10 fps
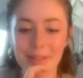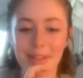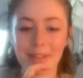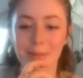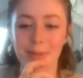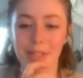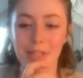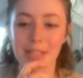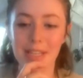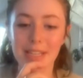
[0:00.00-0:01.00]
a really good
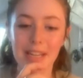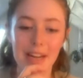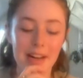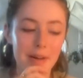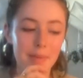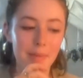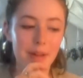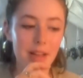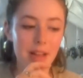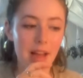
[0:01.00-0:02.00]
question.
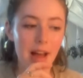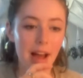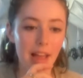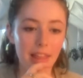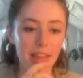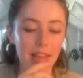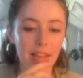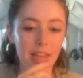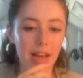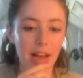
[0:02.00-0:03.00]
I
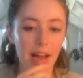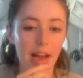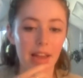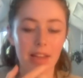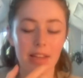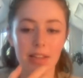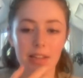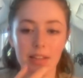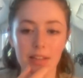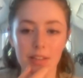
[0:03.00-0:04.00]
think I
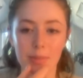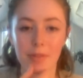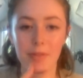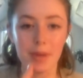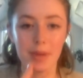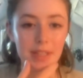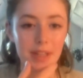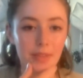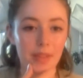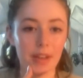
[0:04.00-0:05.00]
can speak for
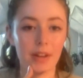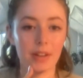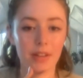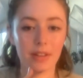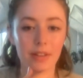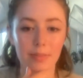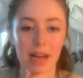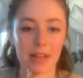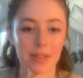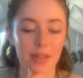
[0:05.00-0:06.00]
myself and then I'll
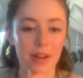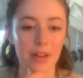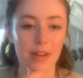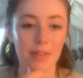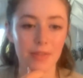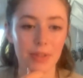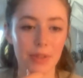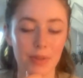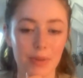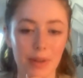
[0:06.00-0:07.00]
pass it off
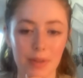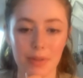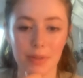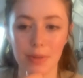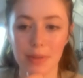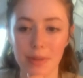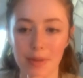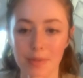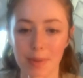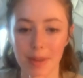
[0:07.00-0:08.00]
to other students who
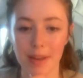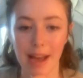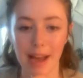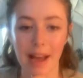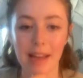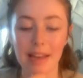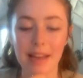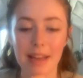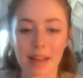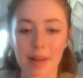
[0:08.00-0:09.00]
have something to add.
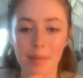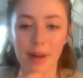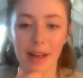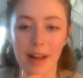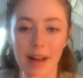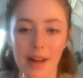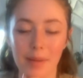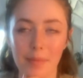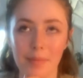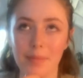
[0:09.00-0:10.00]
But